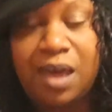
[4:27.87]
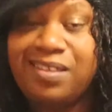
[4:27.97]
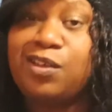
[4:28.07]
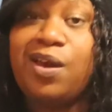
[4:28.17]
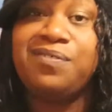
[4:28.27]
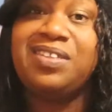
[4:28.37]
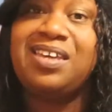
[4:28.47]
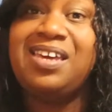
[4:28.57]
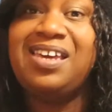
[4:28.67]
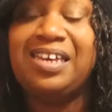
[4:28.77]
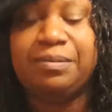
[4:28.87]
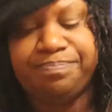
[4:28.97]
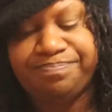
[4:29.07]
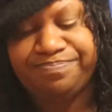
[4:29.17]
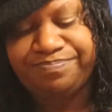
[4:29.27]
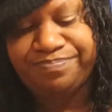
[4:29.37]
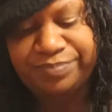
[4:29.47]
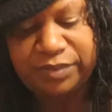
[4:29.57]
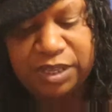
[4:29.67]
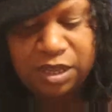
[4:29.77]
and then you have the key.
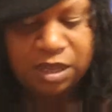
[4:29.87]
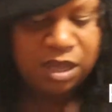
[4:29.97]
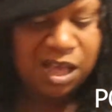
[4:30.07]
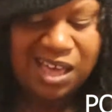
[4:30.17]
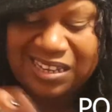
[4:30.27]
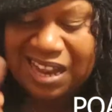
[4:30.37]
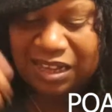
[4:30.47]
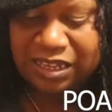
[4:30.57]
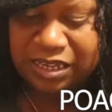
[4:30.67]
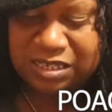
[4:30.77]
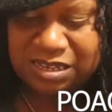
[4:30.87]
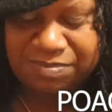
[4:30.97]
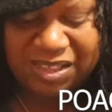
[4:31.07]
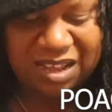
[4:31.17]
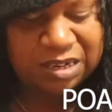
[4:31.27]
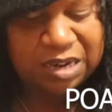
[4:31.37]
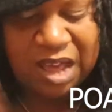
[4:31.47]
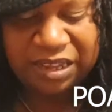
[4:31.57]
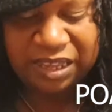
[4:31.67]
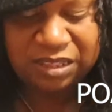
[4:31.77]
Unlocking something,
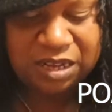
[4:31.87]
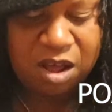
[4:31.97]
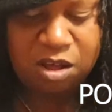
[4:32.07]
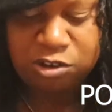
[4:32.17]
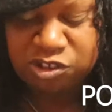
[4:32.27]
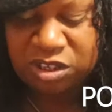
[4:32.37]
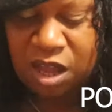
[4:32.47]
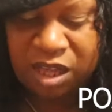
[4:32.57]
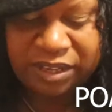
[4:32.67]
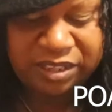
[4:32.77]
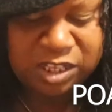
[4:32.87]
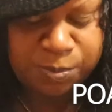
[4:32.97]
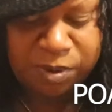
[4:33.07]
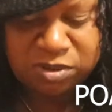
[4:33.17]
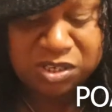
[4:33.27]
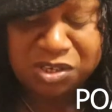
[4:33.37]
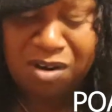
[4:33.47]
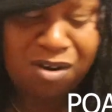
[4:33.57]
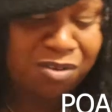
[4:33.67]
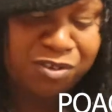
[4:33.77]
unlocking the knowledge, unlocking this person's
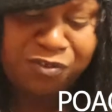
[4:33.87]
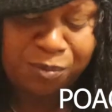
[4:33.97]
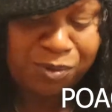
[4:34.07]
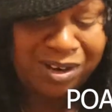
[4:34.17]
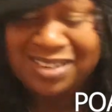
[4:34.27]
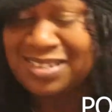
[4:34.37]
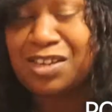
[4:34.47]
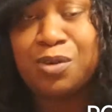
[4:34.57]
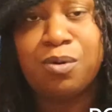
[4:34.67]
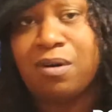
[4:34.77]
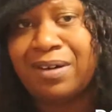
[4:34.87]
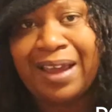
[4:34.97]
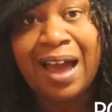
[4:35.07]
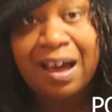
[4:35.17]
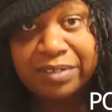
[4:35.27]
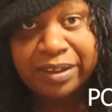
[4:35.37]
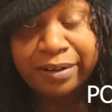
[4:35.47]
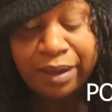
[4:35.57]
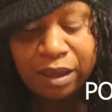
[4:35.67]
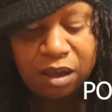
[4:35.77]
heart, although from what I see, you already have it.
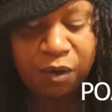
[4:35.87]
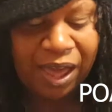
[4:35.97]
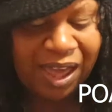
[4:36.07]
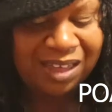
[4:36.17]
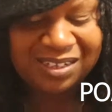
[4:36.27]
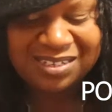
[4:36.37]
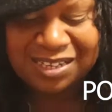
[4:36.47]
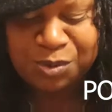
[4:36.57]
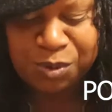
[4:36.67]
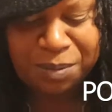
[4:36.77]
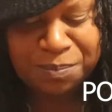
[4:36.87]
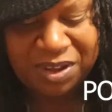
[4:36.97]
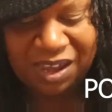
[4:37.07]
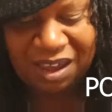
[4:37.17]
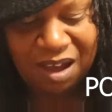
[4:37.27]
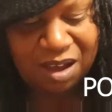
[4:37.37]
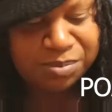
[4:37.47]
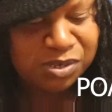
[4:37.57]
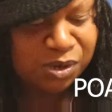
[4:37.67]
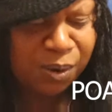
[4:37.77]
Okay, at least that's what I'm picking up.
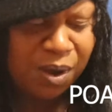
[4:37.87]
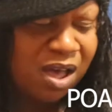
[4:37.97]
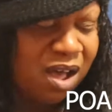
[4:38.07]
So,